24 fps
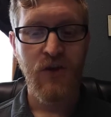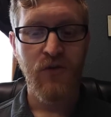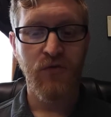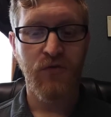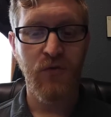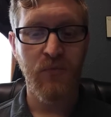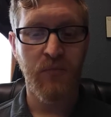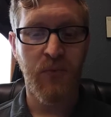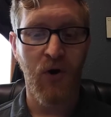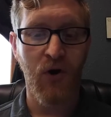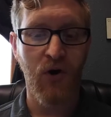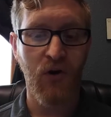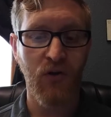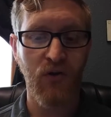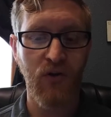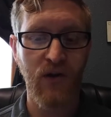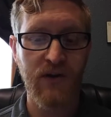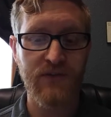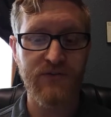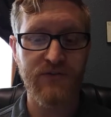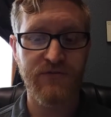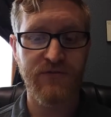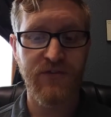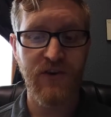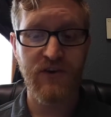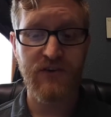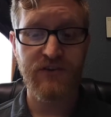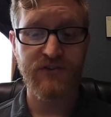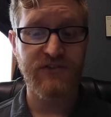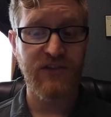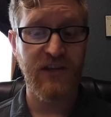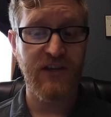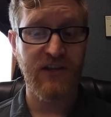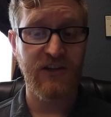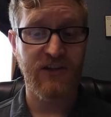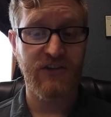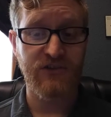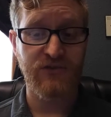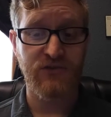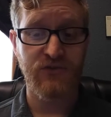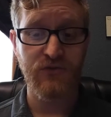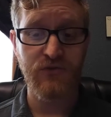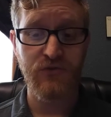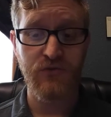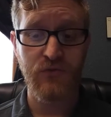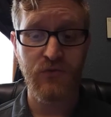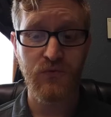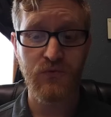For Paul, as a Pharisaic
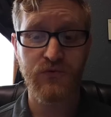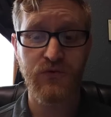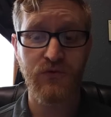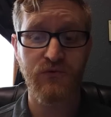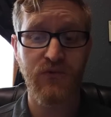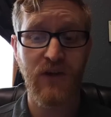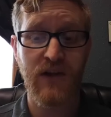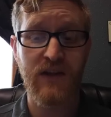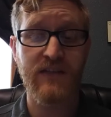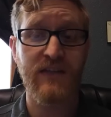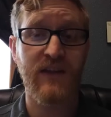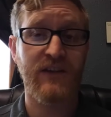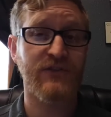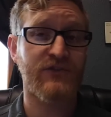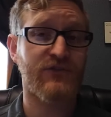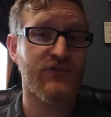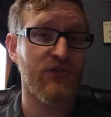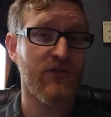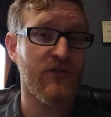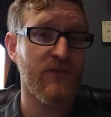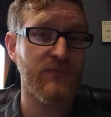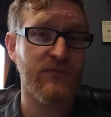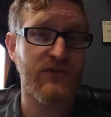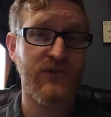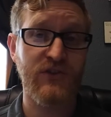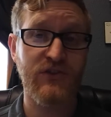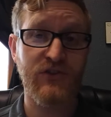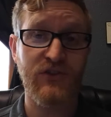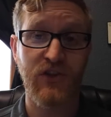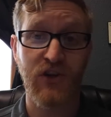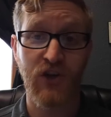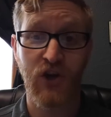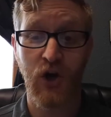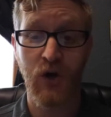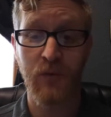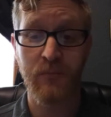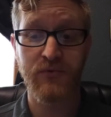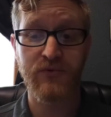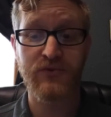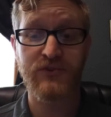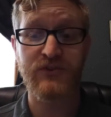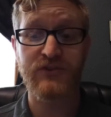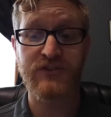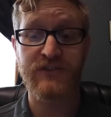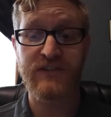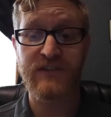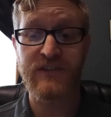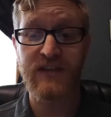Jew, to write that circumcision
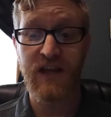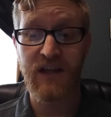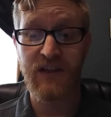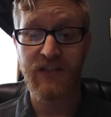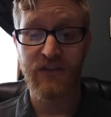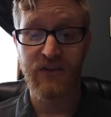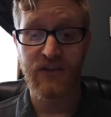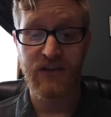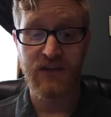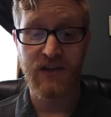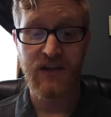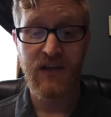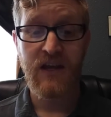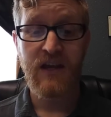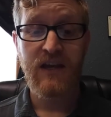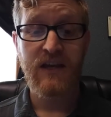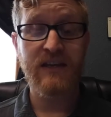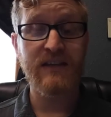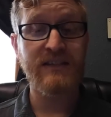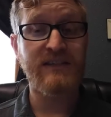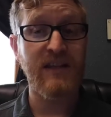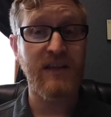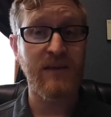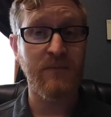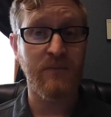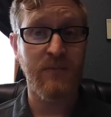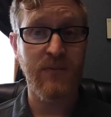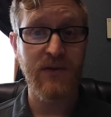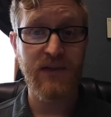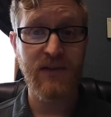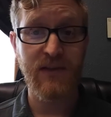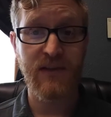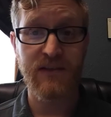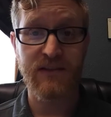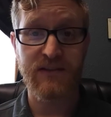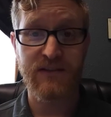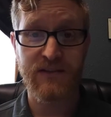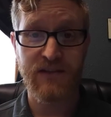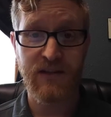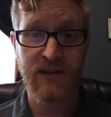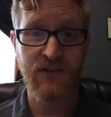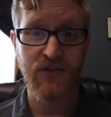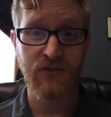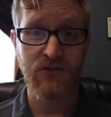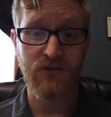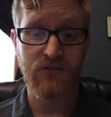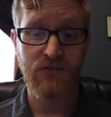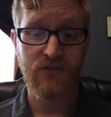accomplishes nothing is a big
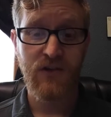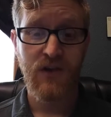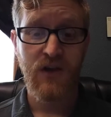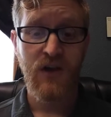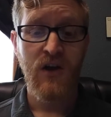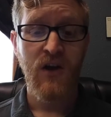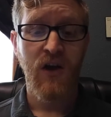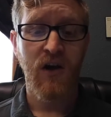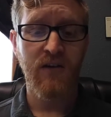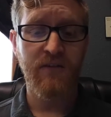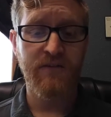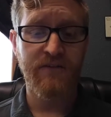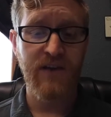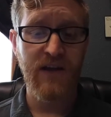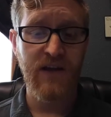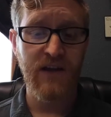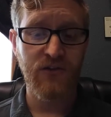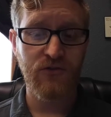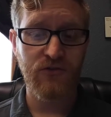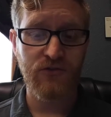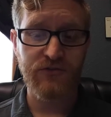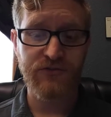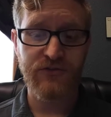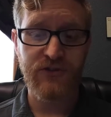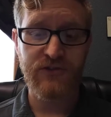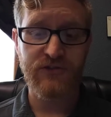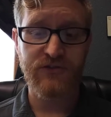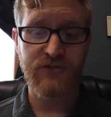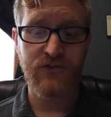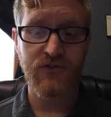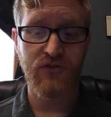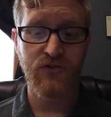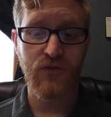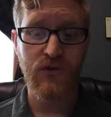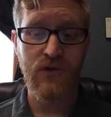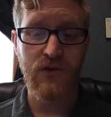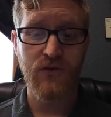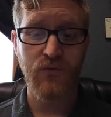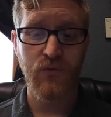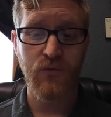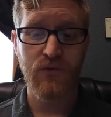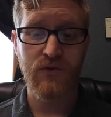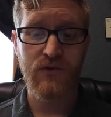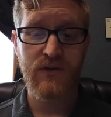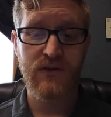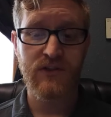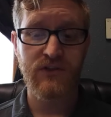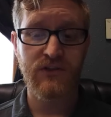deal. Avails is the Greek
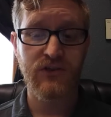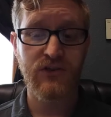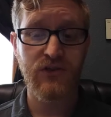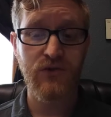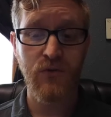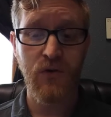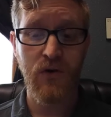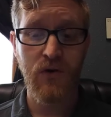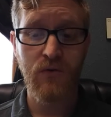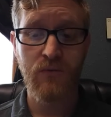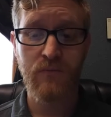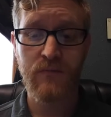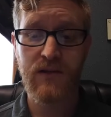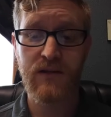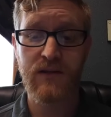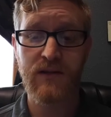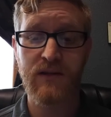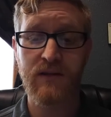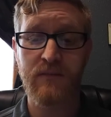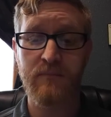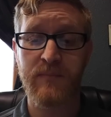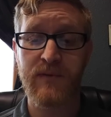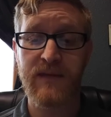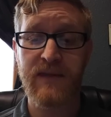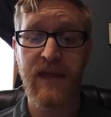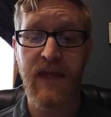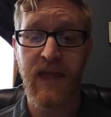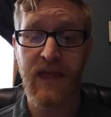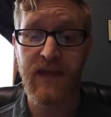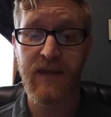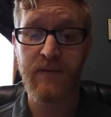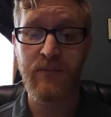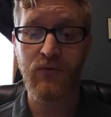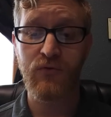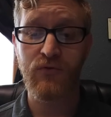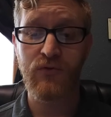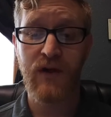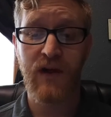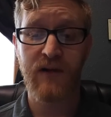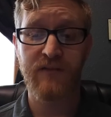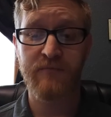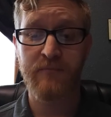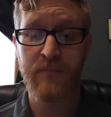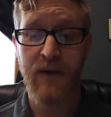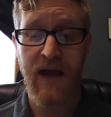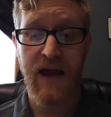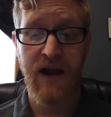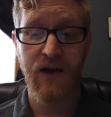word escheuo, meaning be able,
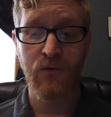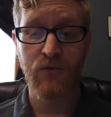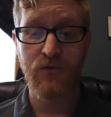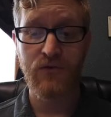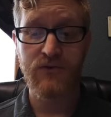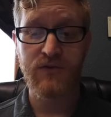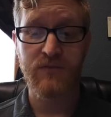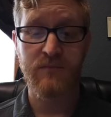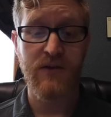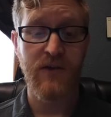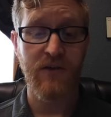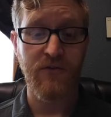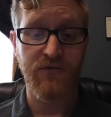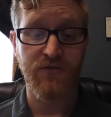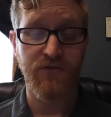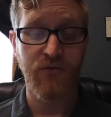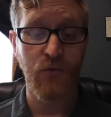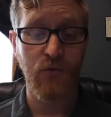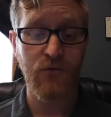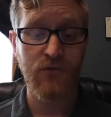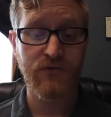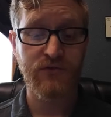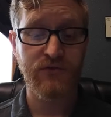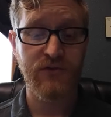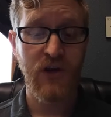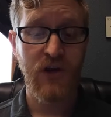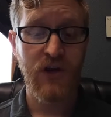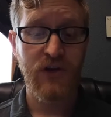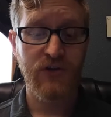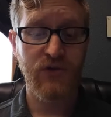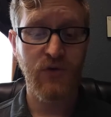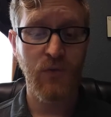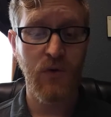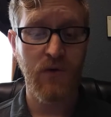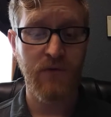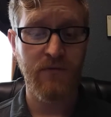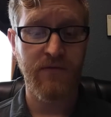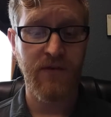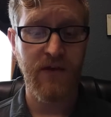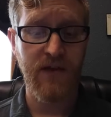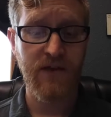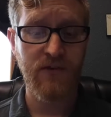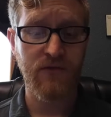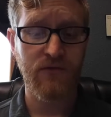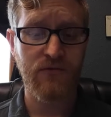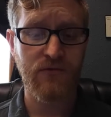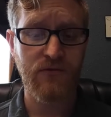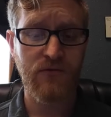have power, to be a force, to
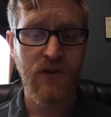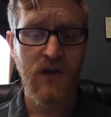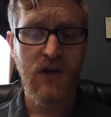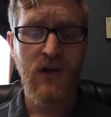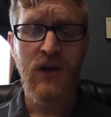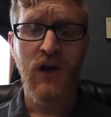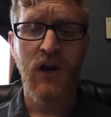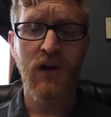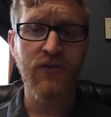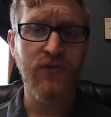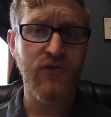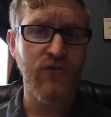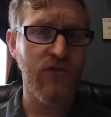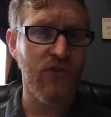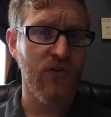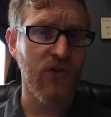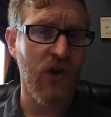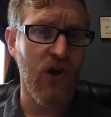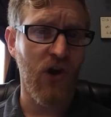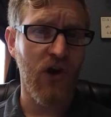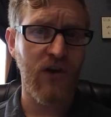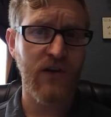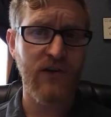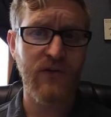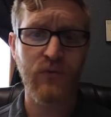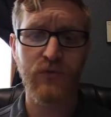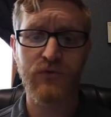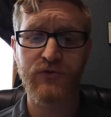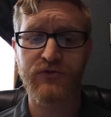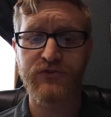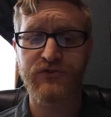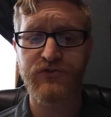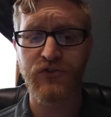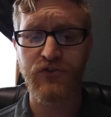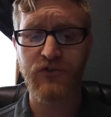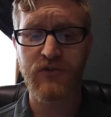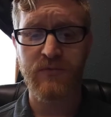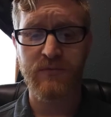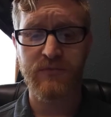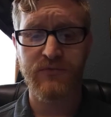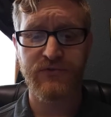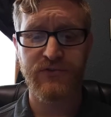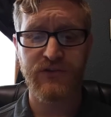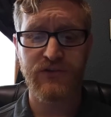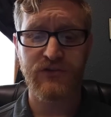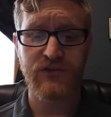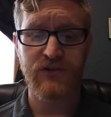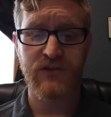avail. Under the law, it was
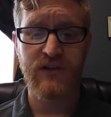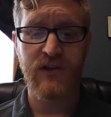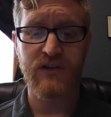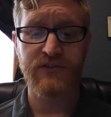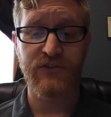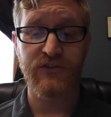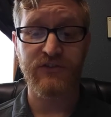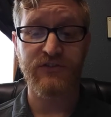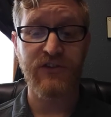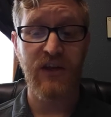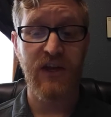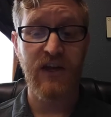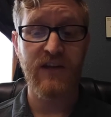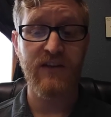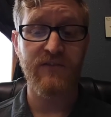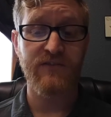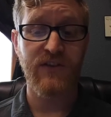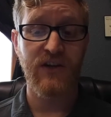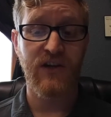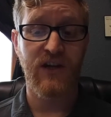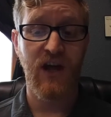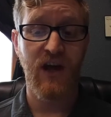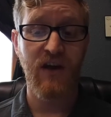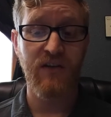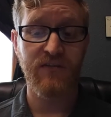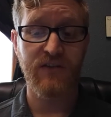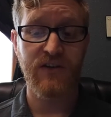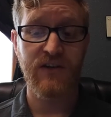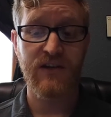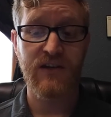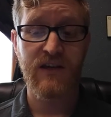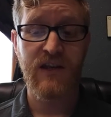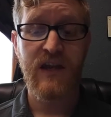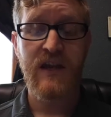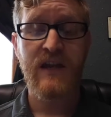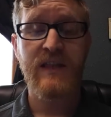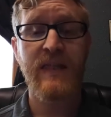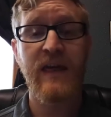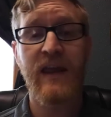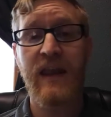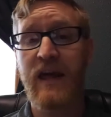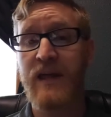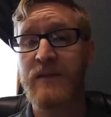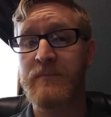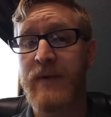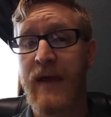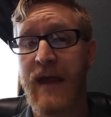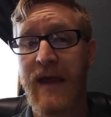circumcision as a sign of the covenant that
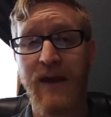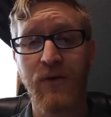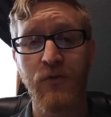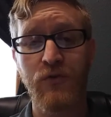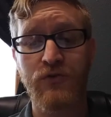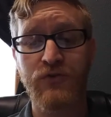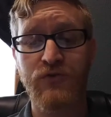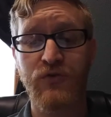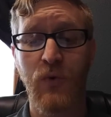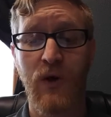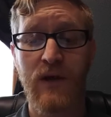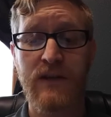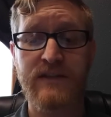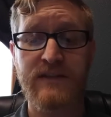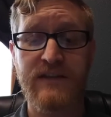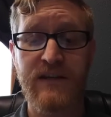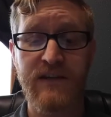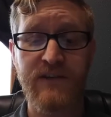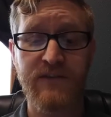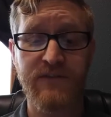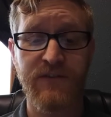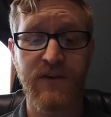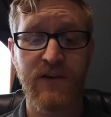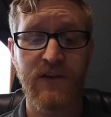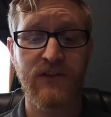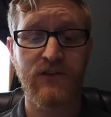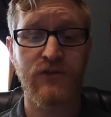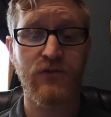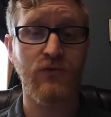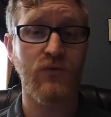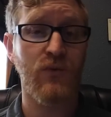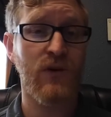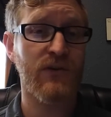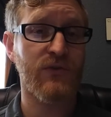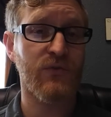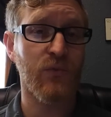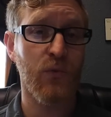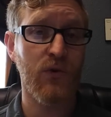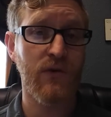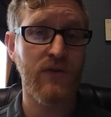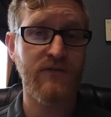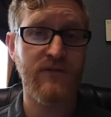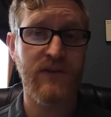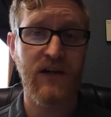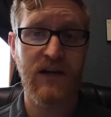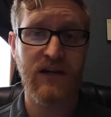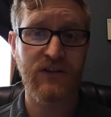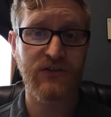had power to identify you as one
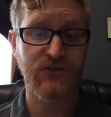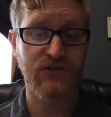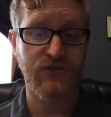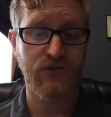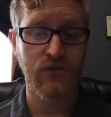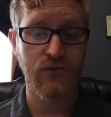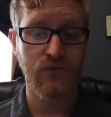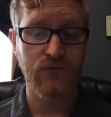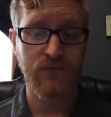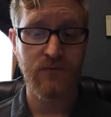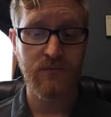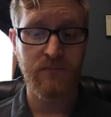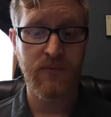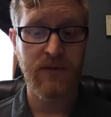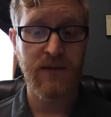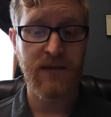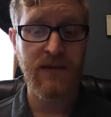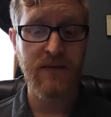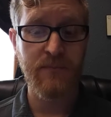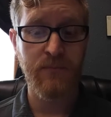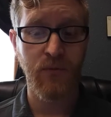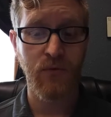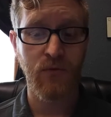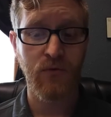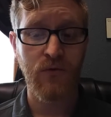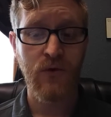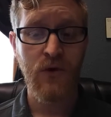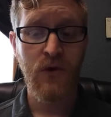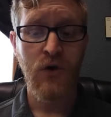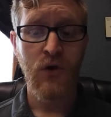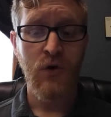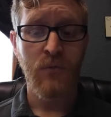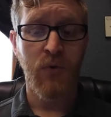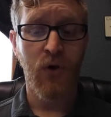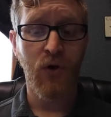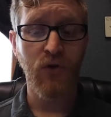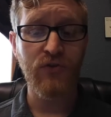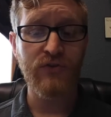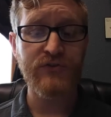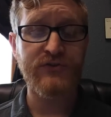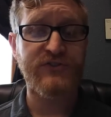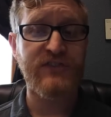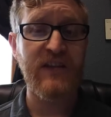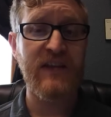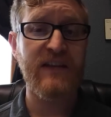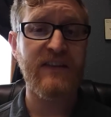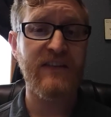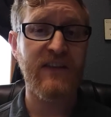of God's chosen people. Paul is
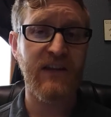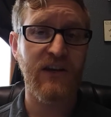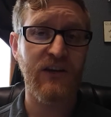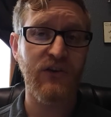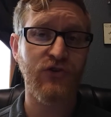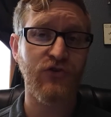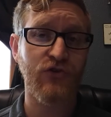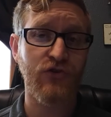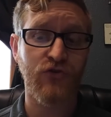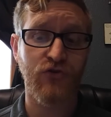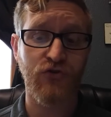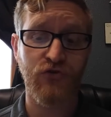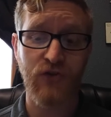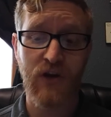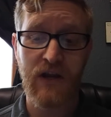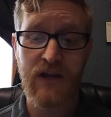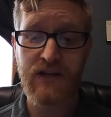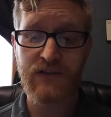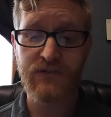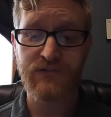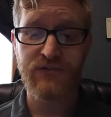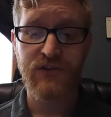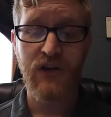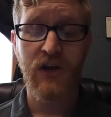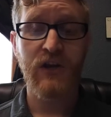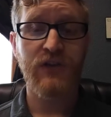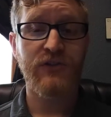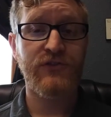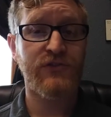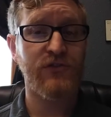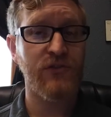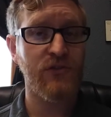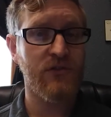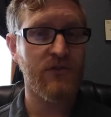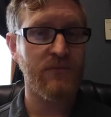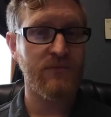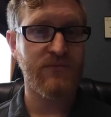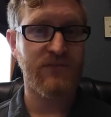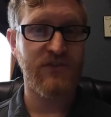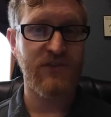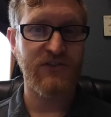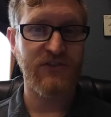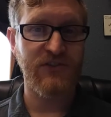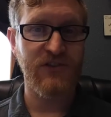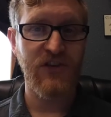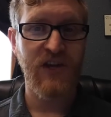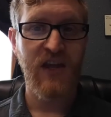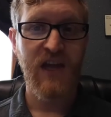saying that under grace,
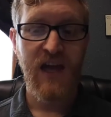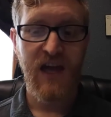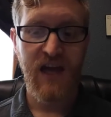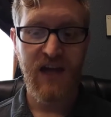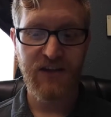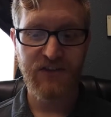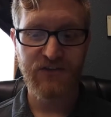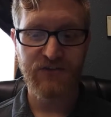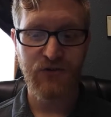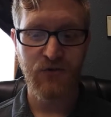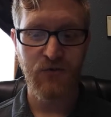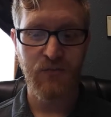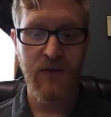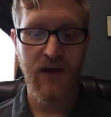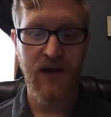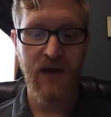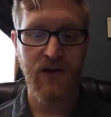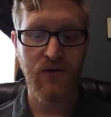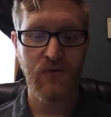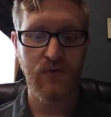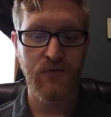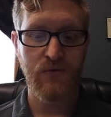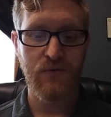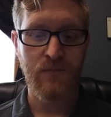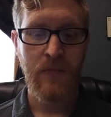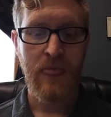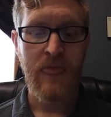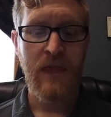circumcision has no power.